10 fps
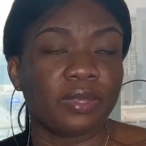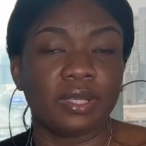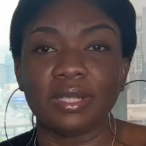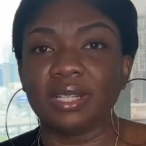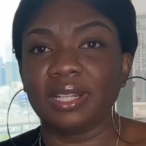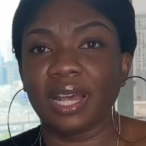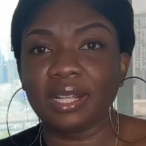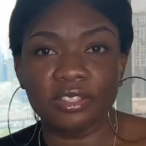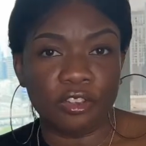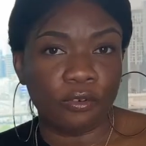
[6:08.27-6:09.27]
the
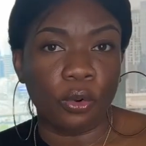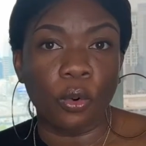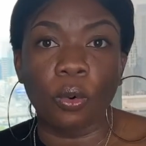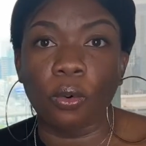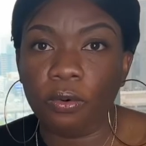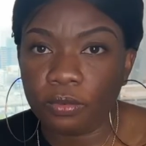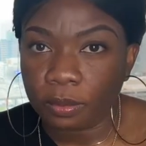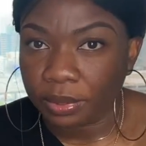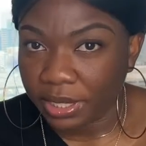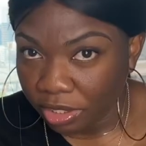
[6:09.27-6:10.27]
knots are over
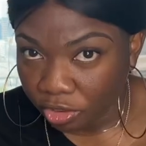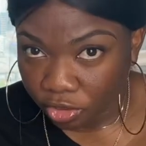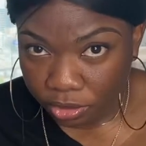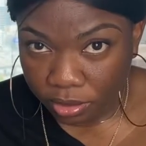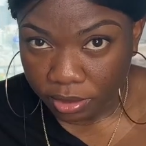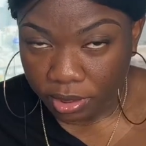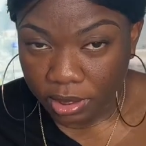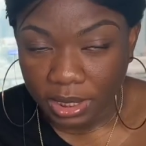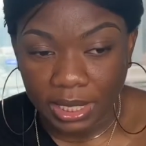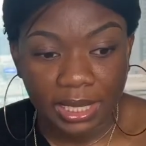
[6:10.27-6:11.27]
bleached,
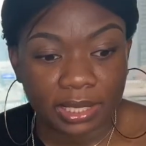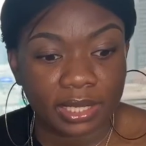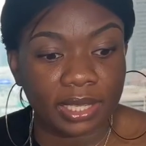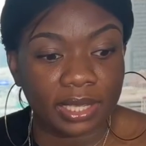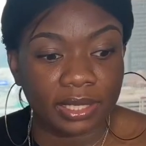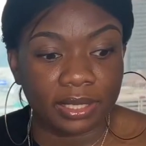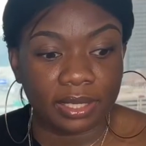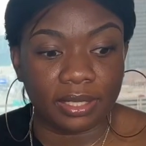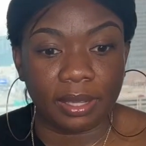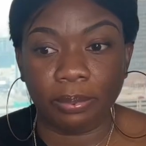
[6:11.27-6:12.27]
and then
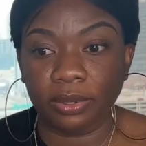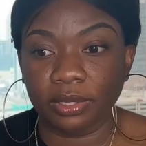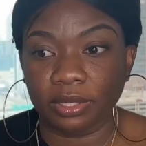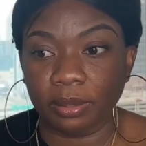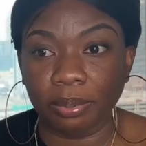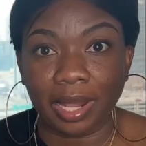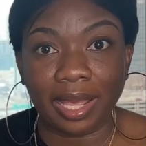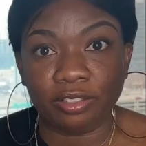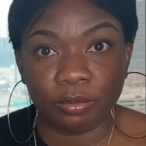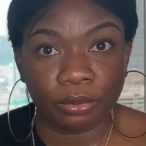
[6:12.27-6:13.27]
they put the black
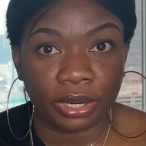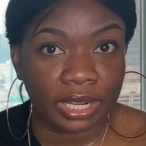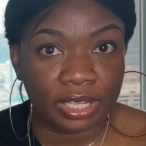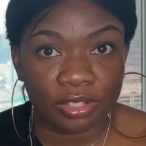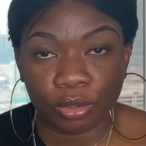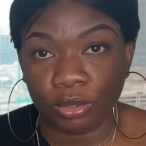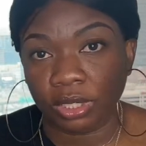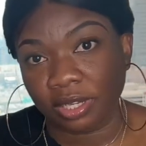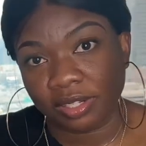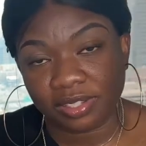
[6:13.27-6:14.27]
sprays or the
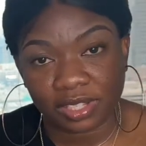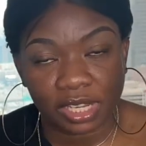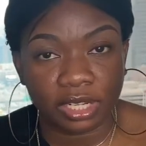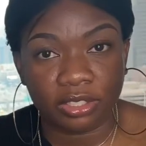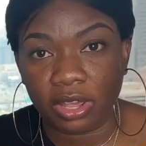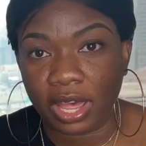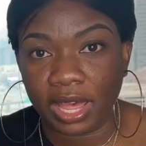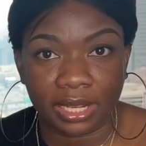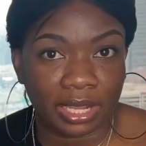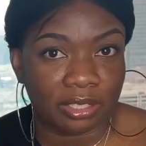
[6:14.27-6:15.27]
concealer to
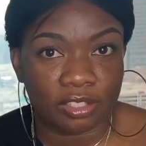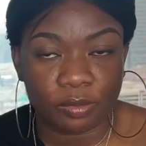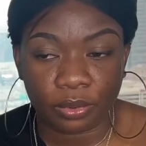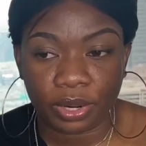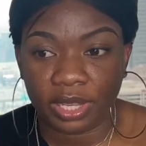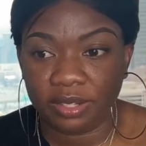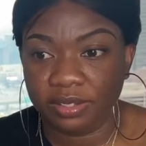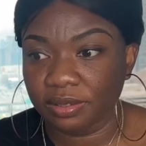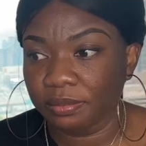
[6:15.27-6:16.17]
highlight the sprays.